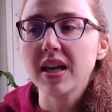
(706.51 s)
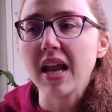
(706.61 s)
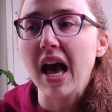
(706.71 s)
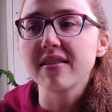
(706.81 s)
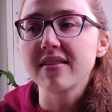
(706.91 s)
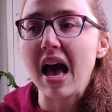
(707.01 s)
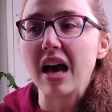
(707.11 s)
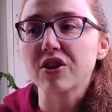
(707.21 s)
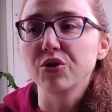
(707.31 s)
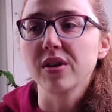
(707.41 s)
It has
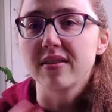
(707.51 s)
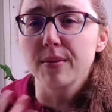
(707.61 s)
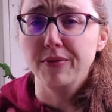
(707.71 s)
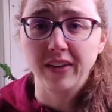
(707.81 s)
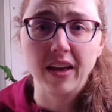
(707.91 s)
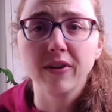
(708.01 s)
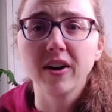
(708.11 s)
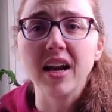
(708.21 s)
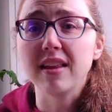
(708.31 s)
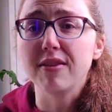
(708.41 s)
actually some
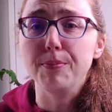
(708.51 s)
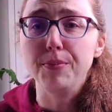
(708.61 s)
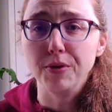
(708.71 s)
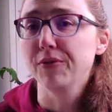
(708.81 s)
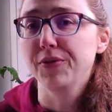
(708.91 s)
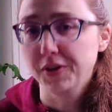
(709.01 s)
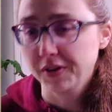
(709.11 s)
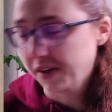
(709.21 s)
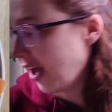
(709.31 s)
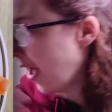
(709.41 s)
flavor and it's beautiful
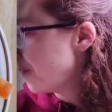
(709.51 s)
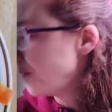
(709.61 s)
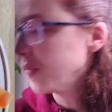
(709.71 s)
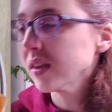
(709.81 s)
to look at.